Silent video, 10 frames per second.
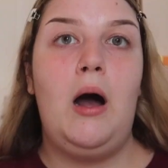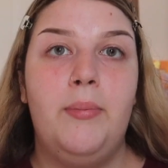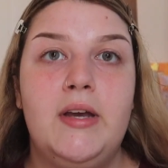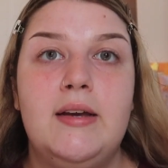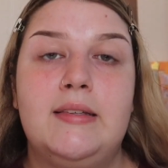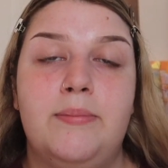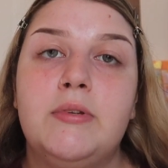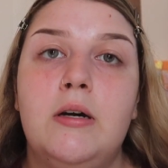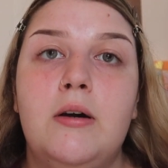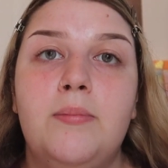Probably a
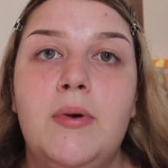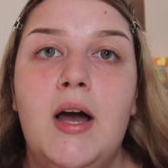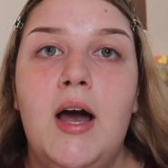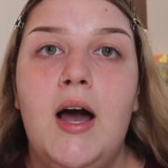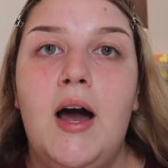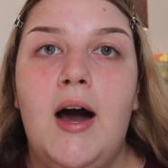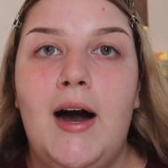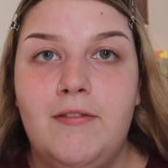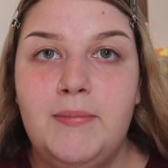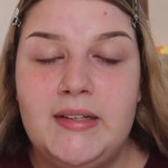symptom
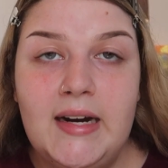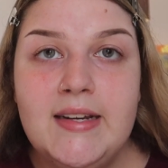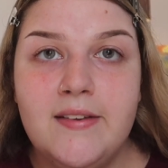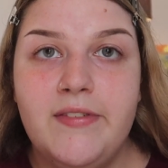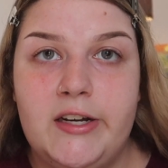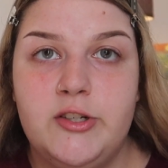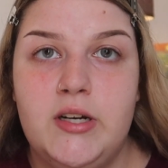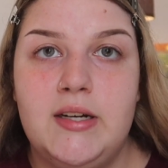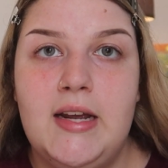of my sinus infection.